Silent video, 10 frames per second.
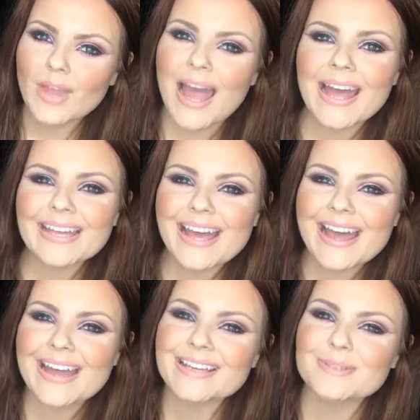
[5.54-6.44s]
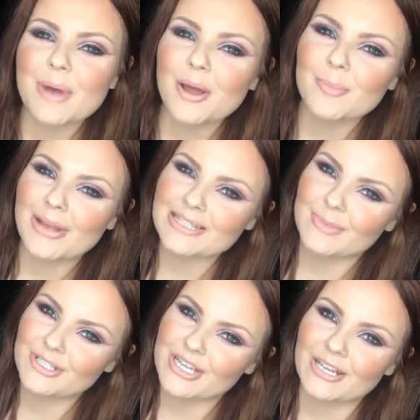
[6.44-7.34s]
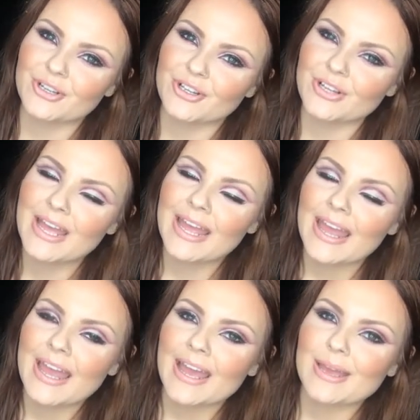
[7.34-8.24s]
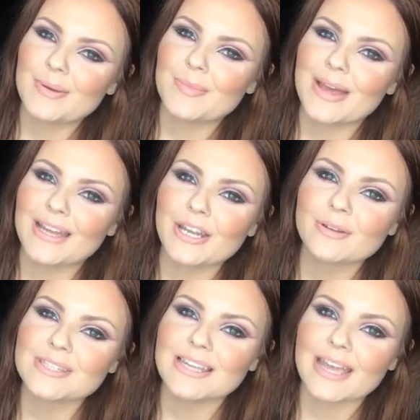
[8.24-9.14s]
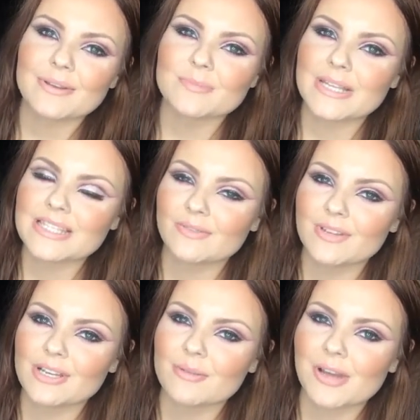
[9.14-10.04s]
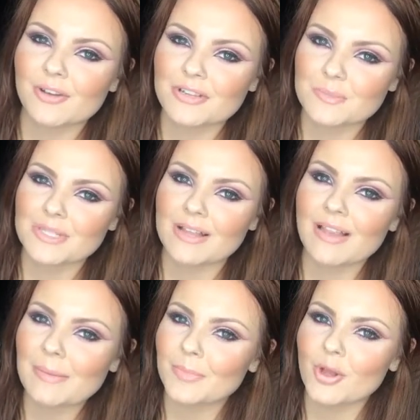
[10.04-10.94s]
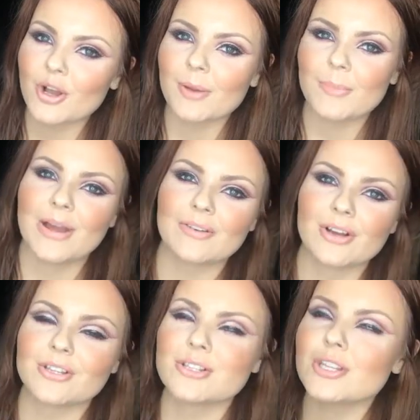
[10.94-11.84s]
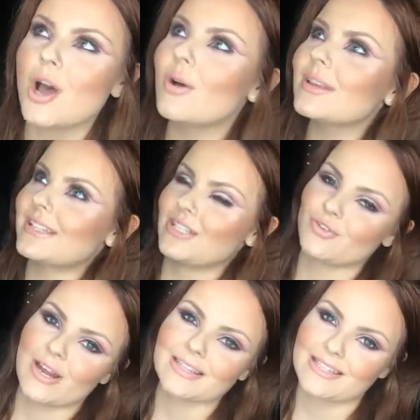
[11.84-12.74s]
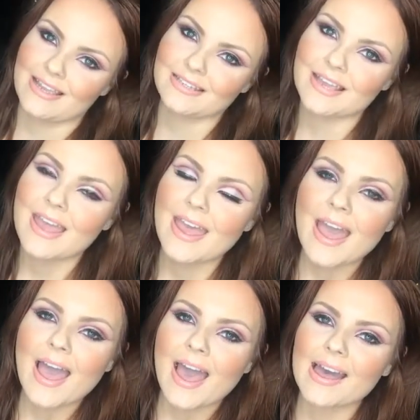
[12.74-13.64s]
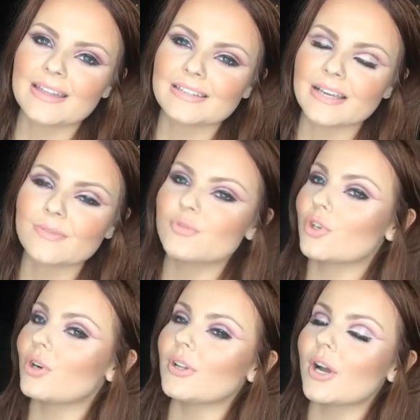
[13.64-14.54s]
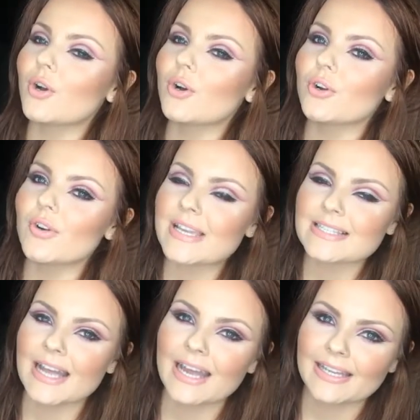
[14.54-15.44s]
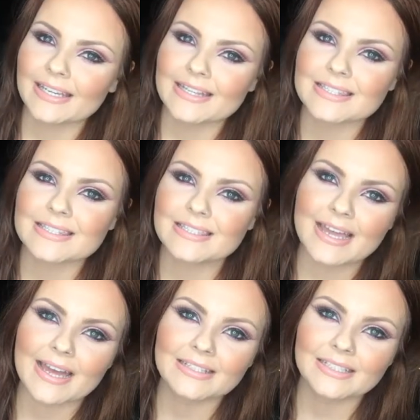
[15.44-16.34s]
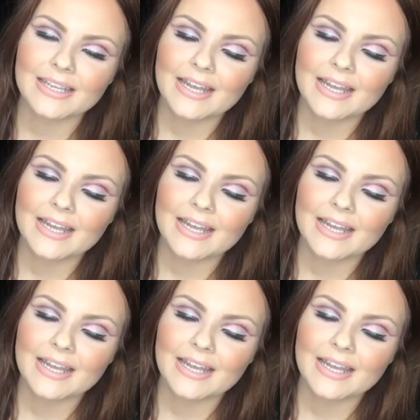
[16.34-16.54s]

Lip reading: Hi guys, welcome back to my channel. I know today I was meant to film a Christmas glam look, but I got totally distracted and I've done a cut crease eye instead.